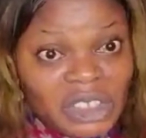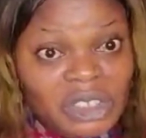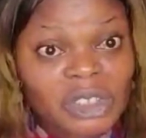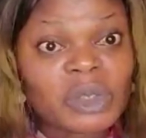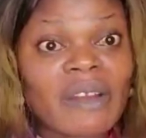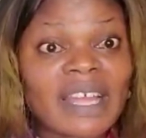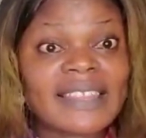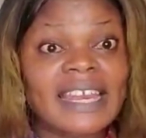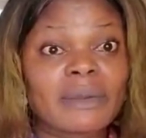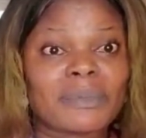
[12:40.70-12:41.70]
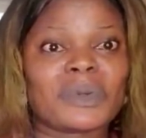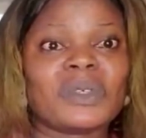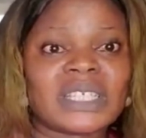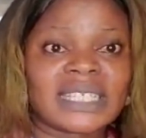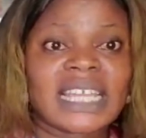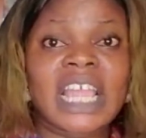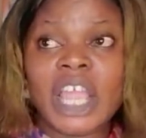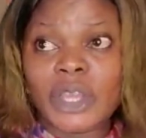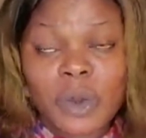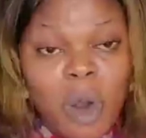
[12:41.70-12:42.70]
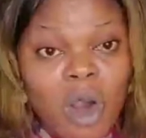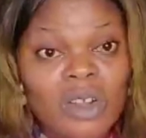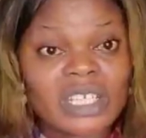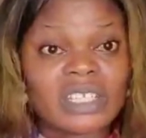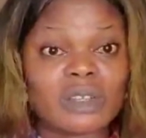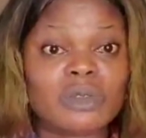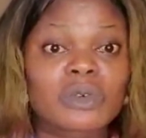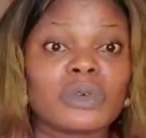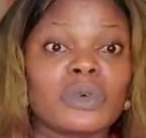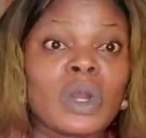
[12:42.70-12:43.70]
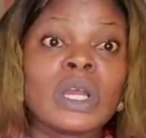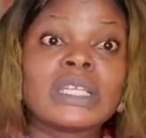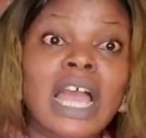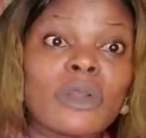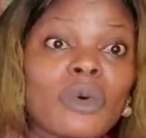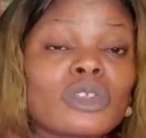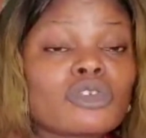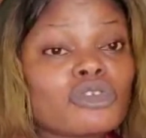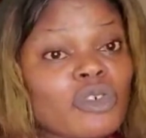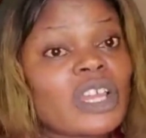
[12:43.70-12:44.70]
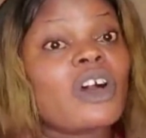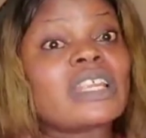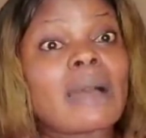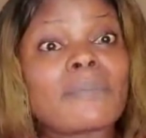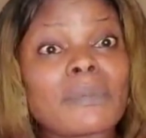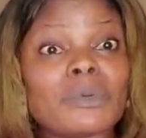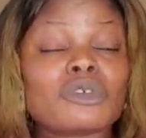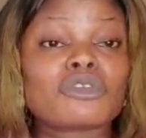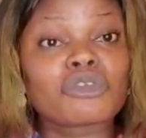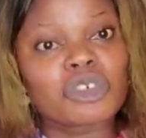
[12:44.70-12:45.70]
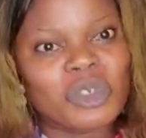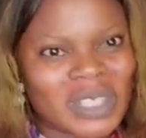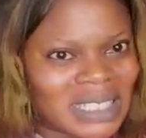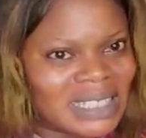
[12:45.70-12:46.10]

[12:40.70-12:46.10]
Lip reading: you erected a building, you called it a school, that you want to train other people's children.